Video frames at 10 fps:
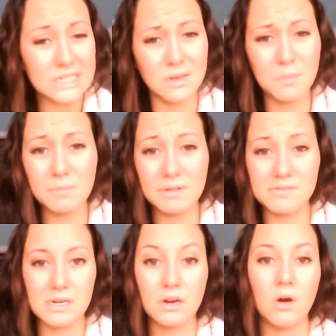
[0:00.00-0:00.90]
some people
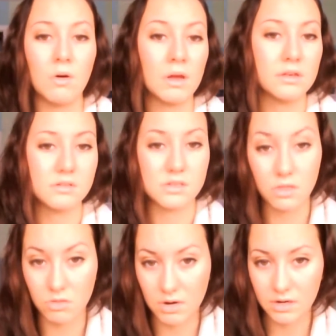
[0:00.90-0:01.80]
have said, oh, I used
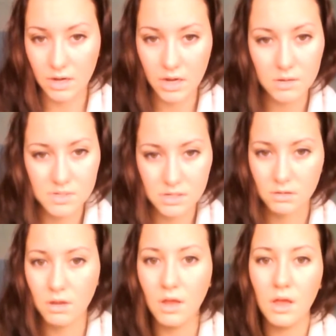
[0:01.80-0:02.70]
it 3 times
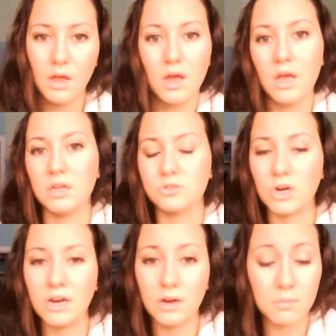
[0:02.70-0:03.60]
and it
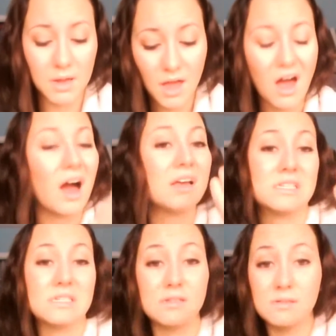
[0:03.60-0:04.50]
dried out on me.
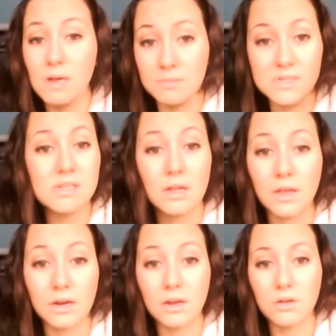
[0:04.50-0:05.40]
I'm still
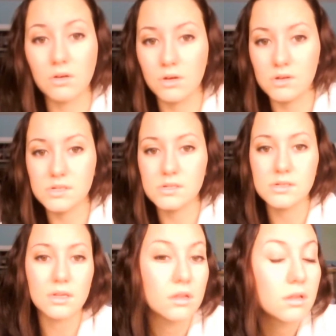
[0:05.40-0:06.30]
getting good
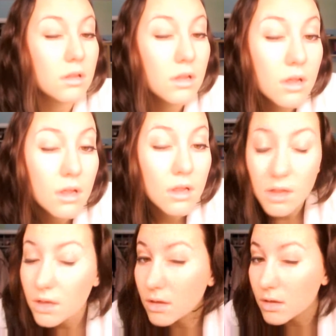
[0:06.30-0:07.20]
uses, and
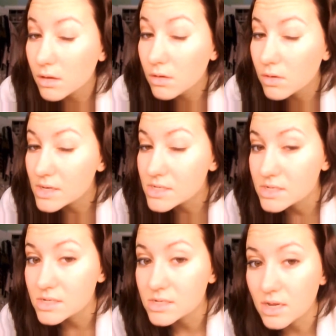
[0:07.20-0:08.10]
like you guys
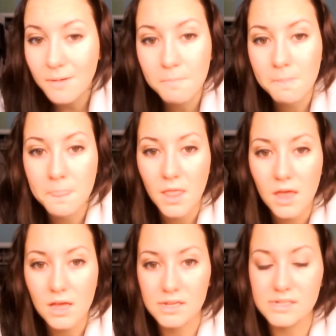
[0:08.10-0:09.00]
can see,
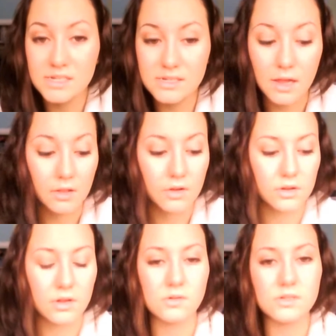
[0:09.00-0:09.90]
it's still a
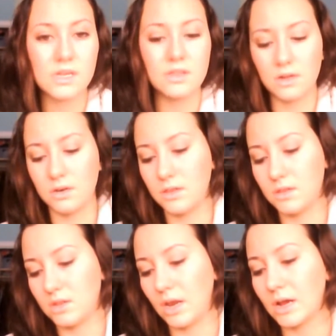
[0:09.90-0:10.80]
good use. And then
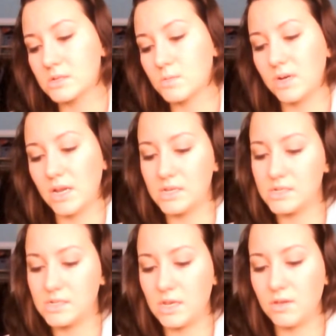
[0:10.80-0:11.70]
the next one
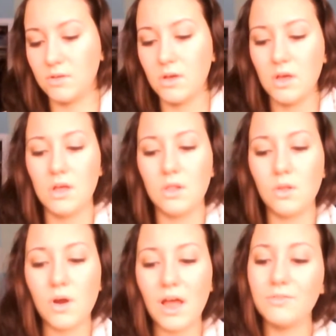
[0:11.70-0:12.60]
is the
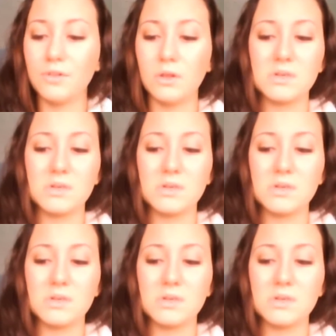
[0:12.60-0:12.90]
L'Oreal